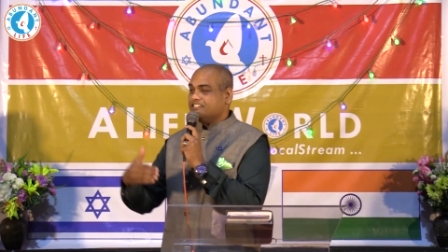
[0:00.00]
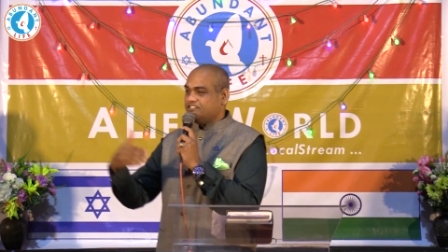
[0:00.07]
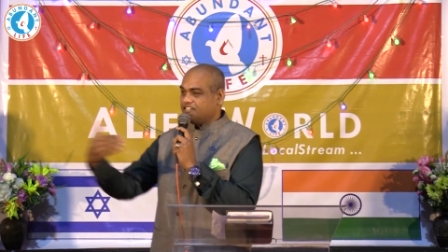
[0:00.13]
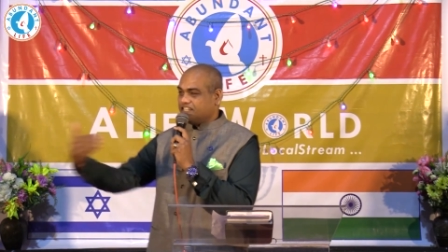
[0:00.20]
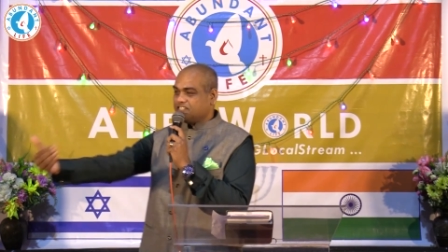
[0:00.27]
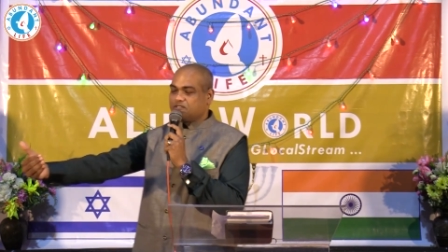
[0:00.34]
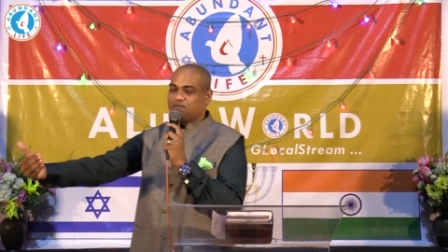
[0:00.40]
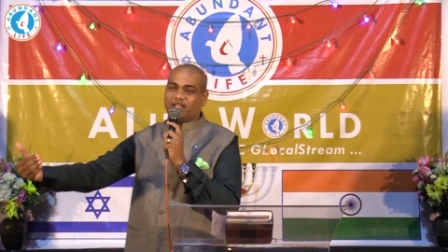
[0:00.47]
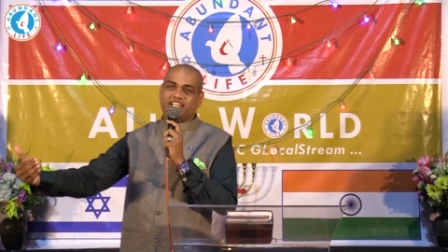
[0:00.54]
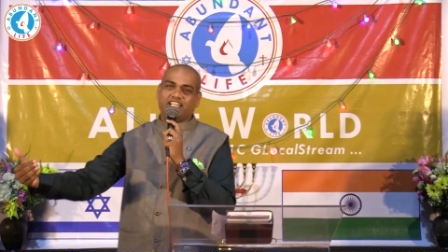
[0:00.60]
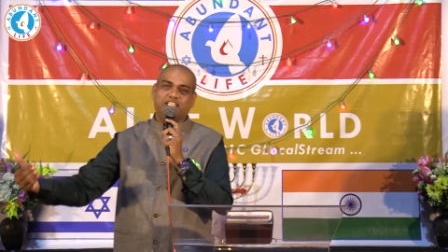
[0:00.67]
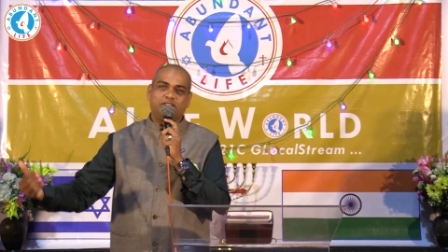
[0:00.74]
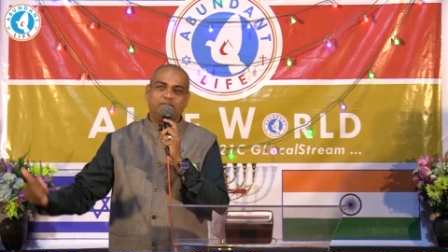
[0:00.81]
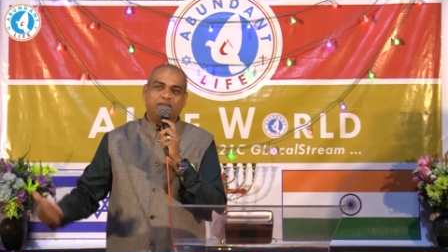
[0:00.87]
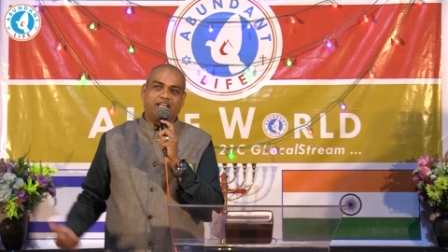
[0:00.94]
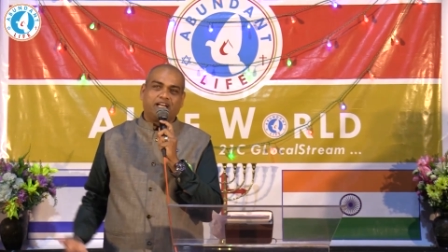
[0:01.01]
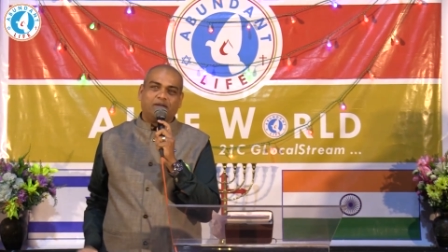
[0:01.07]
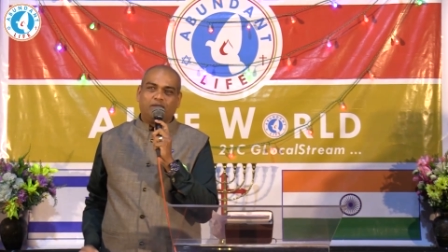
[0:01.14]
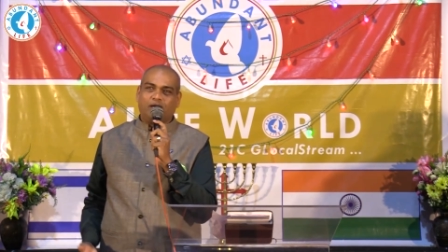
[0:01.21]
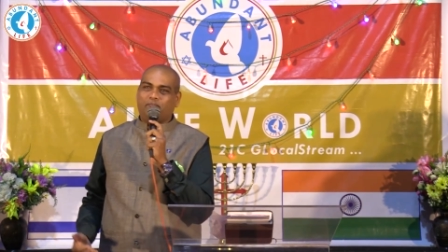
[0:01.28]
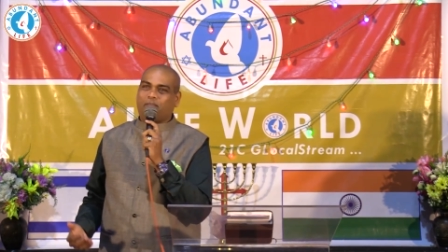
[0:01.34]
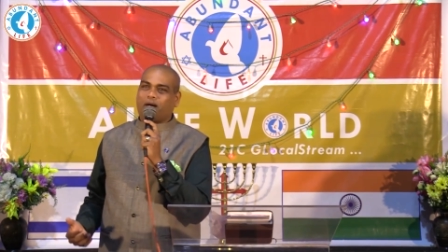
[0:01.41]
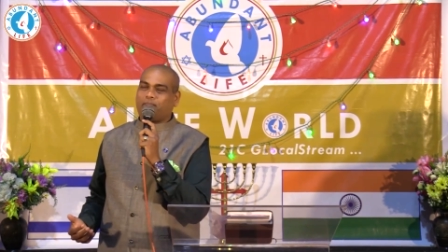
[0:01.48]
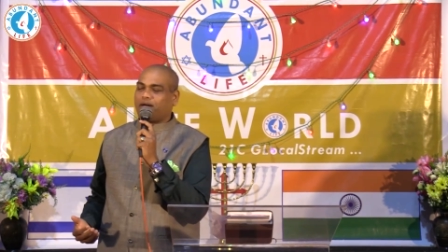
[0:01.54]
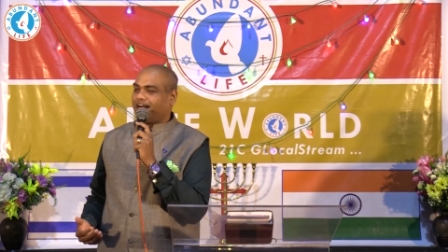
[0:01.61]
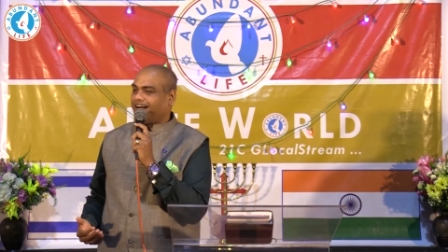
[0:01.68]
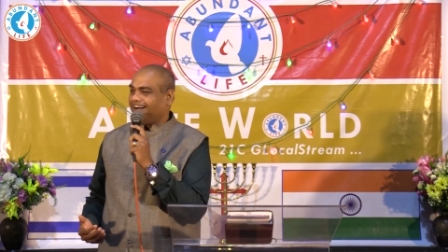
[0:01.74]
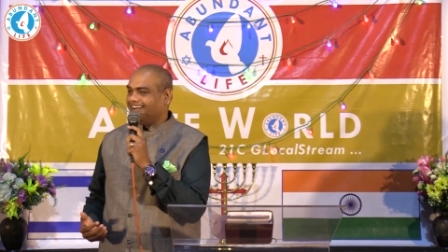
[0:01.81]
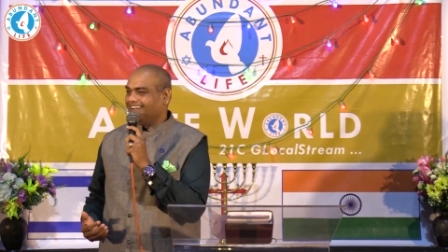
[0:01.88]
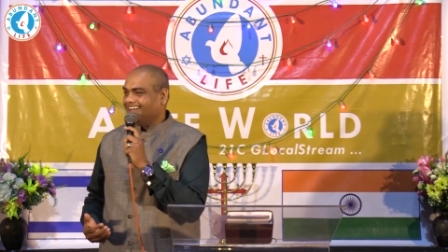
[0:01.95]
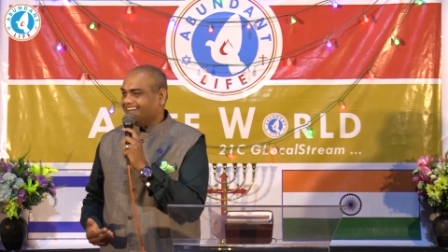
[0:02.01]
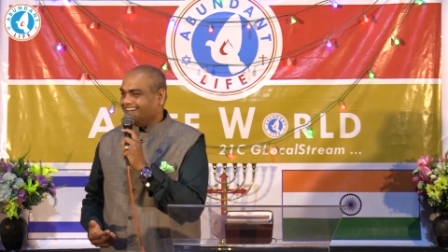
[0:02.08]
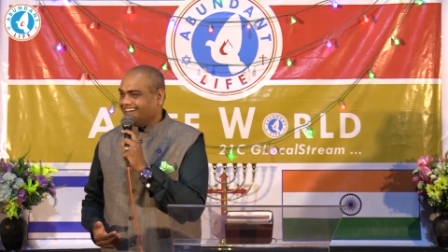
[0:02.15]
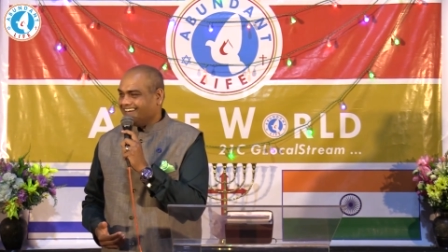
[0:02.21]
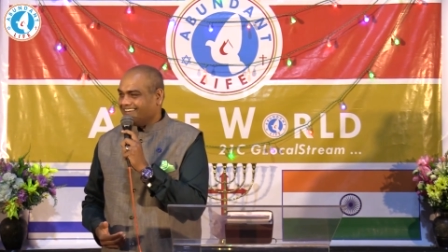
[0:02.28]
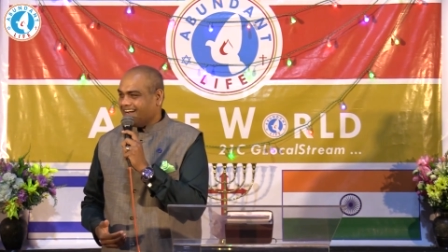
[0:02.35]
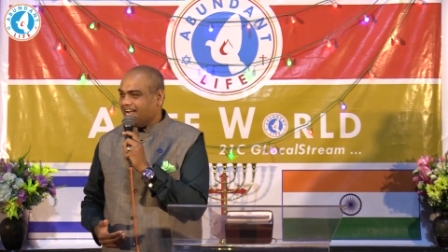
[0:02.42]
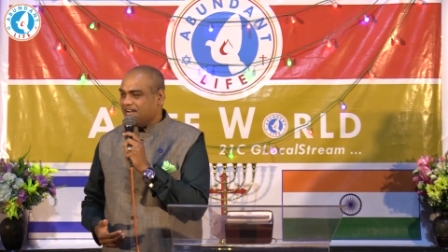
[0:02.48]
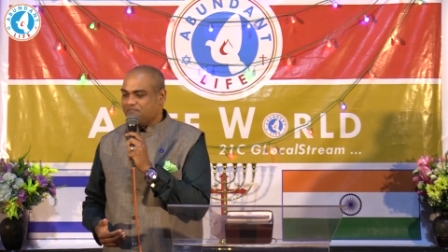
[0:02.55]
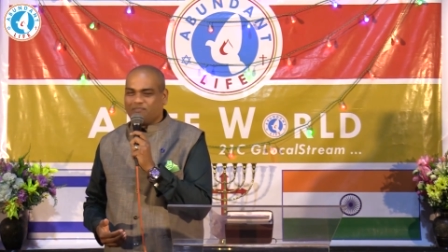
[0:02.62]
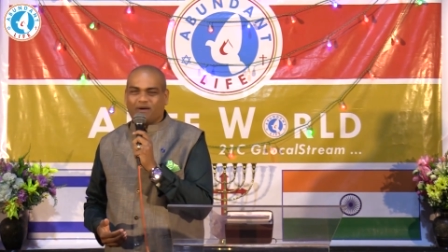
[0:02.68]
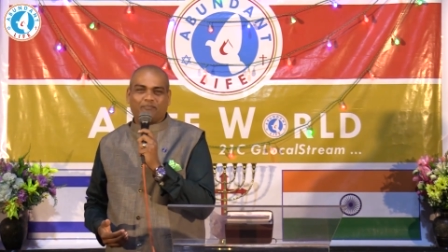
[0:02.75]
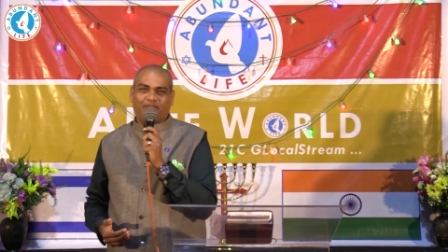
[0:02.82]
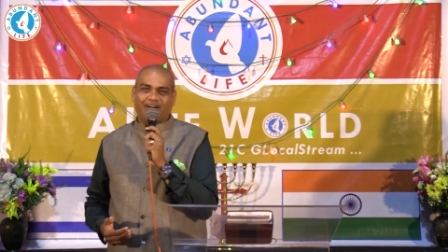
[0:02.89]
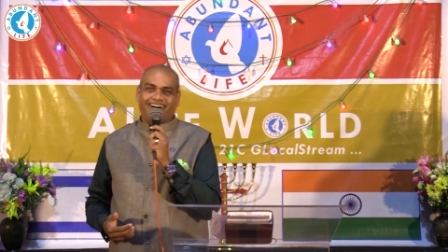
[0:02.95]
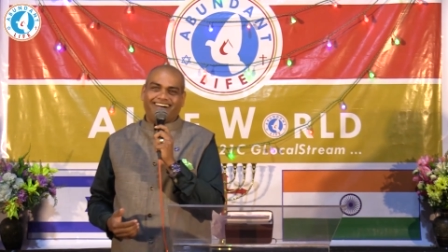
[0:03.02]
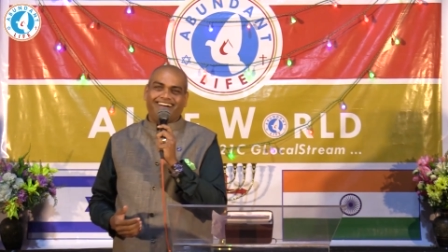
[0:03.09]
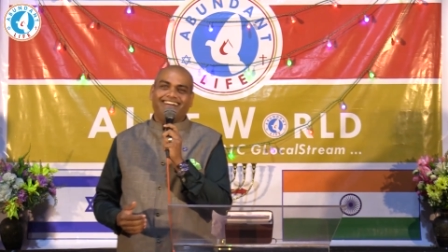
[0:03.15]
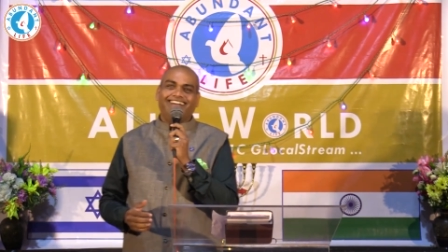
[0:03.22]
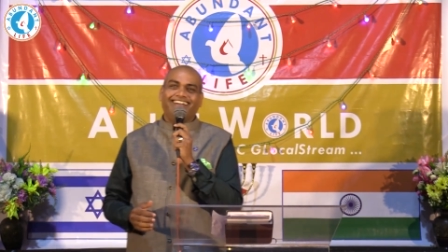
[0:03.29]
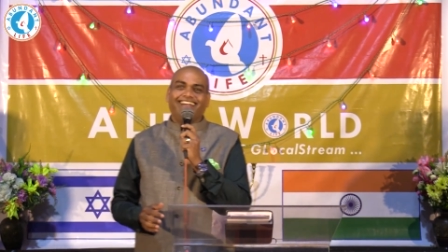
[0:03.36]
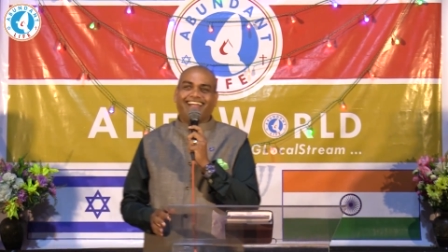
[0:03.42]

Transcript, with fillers: just when he's become a papa, a grandpapa.